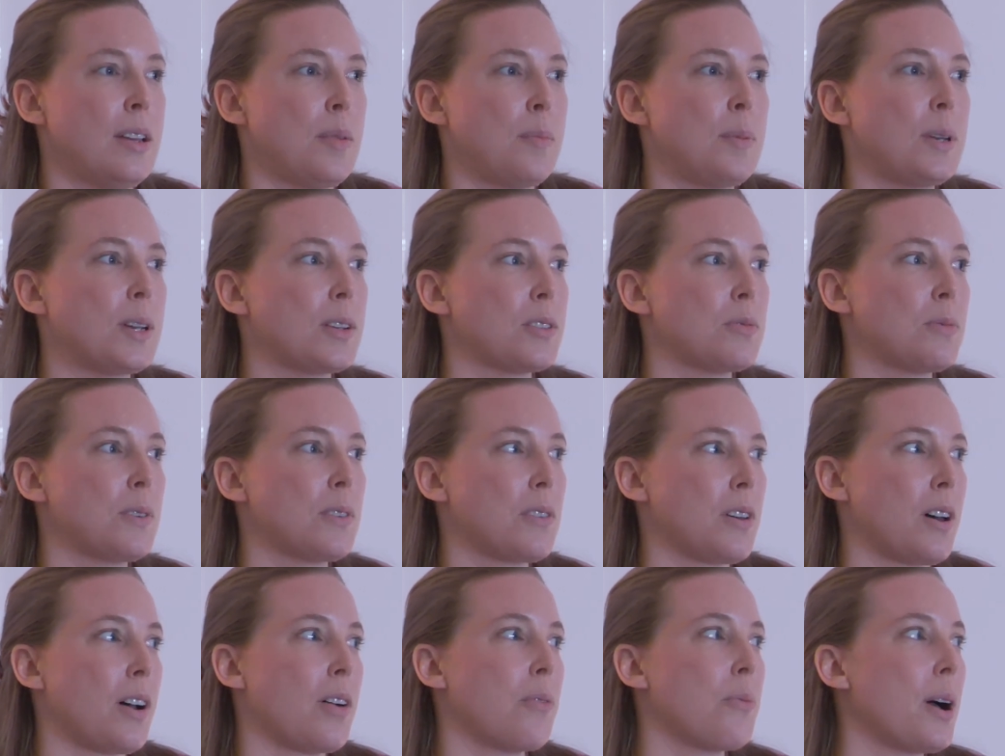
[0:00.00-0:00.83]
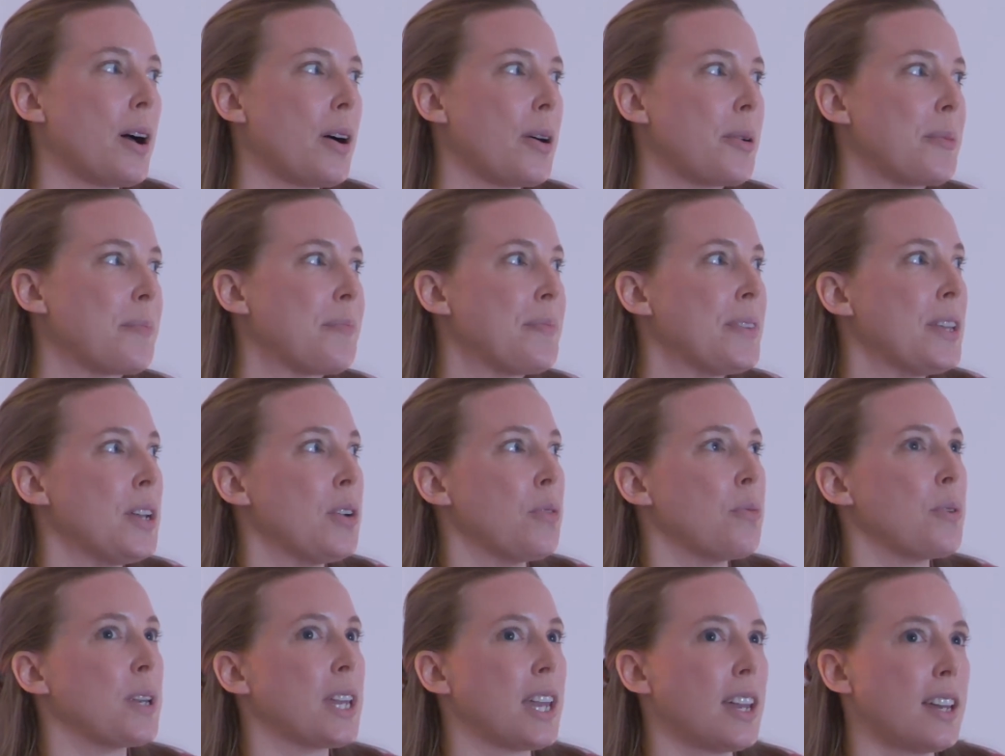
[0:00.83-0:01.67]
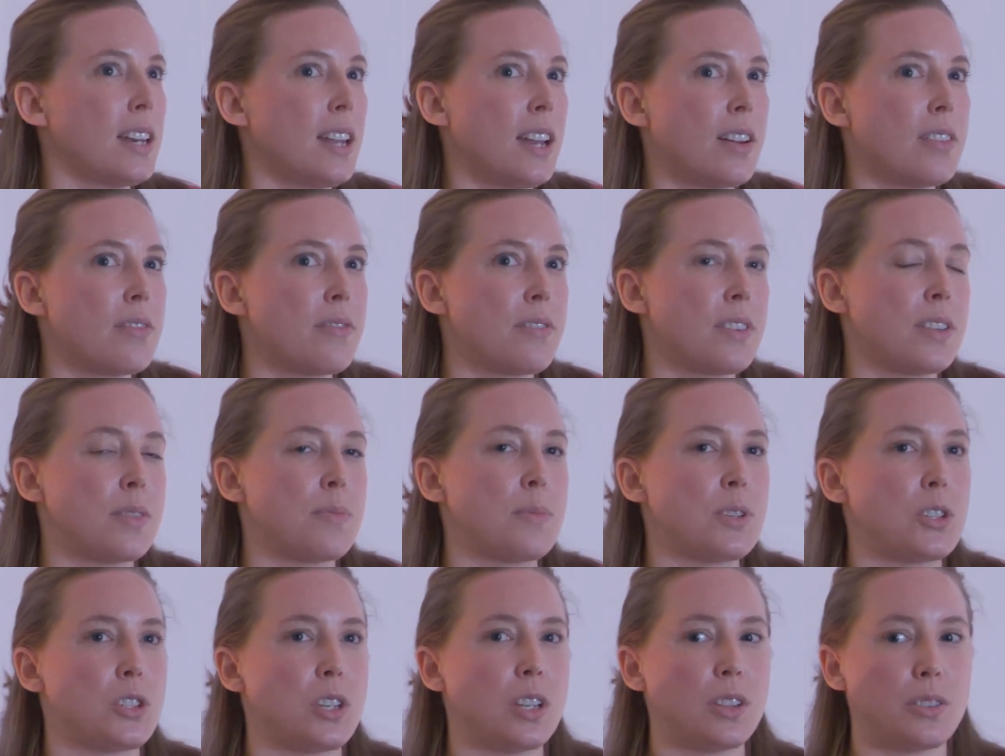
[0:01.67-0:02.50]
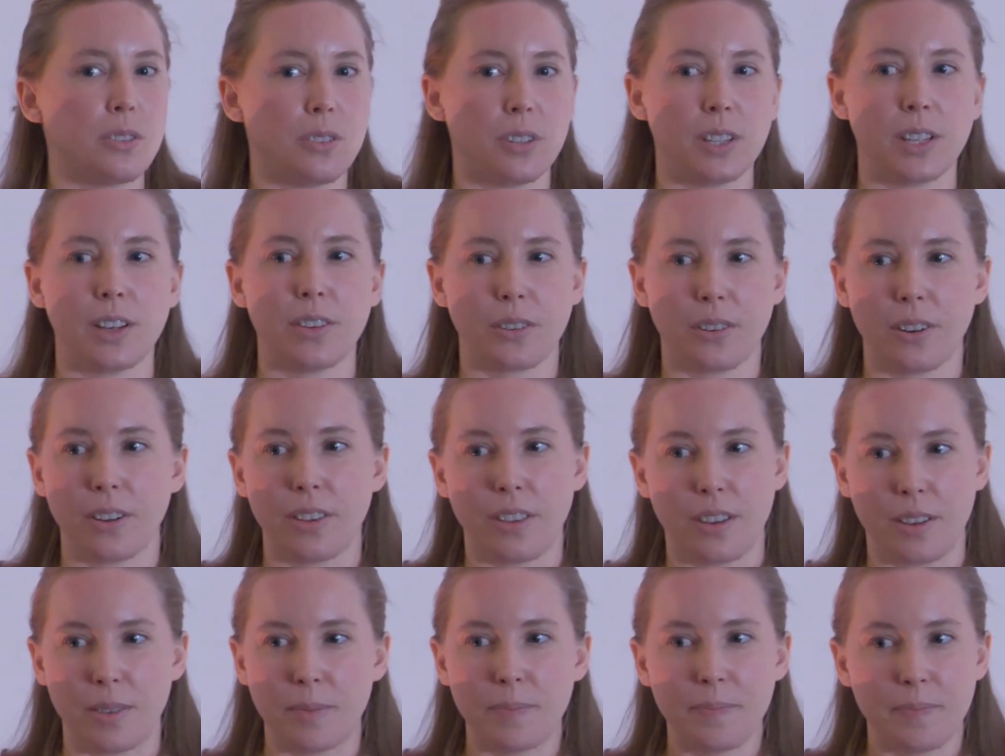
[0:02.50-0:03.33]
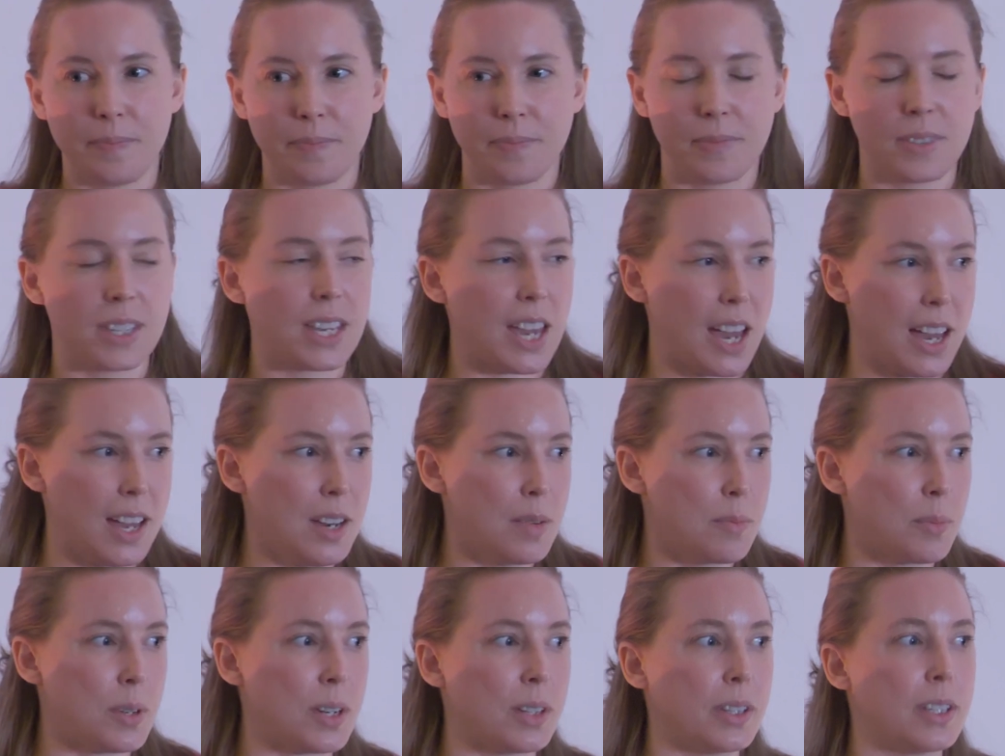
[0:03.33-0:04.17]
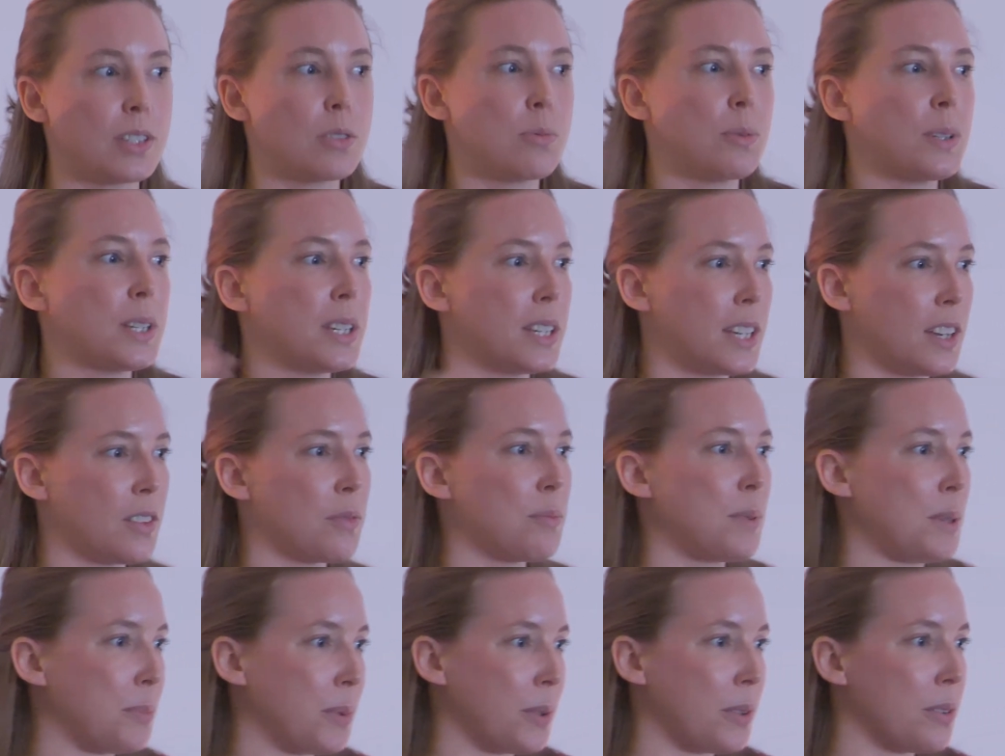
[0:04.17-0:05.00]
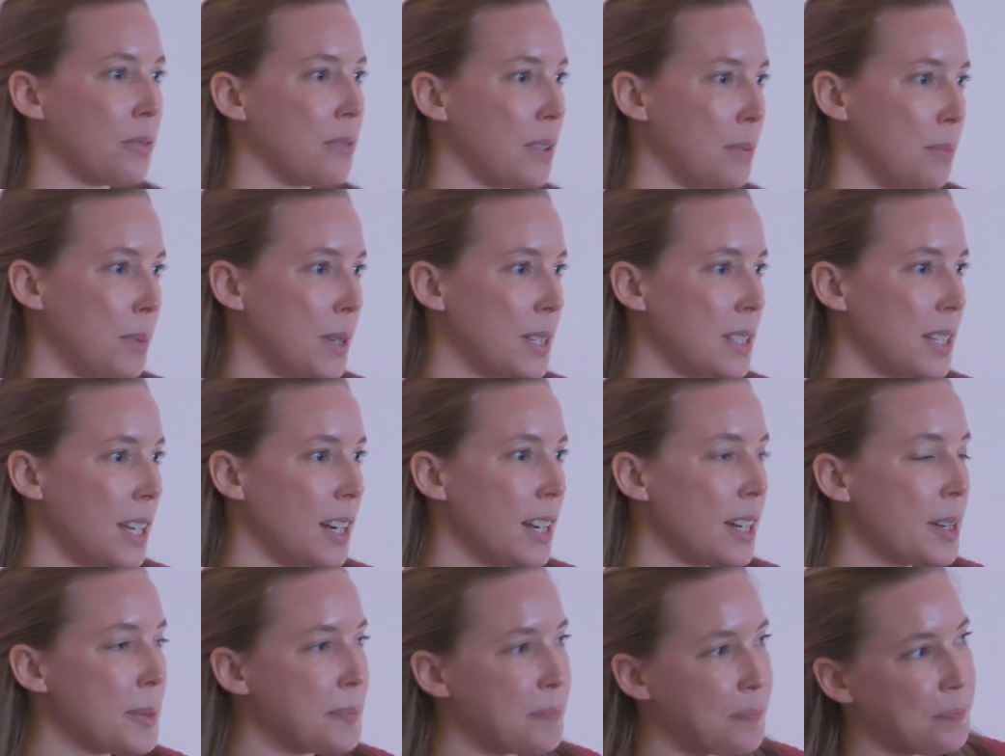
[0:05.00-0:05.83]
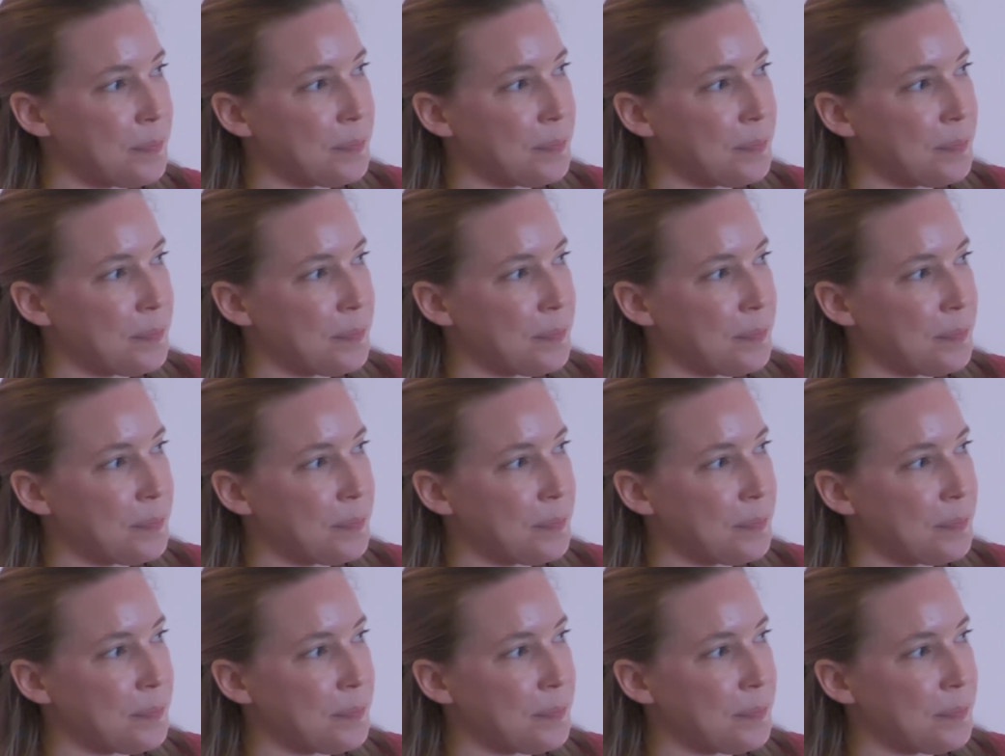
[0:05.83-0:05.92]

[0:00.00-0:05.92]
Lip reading: because we thought, well, we can't have the machine learning algorithm yet, but at least we can give people the Fitbit data.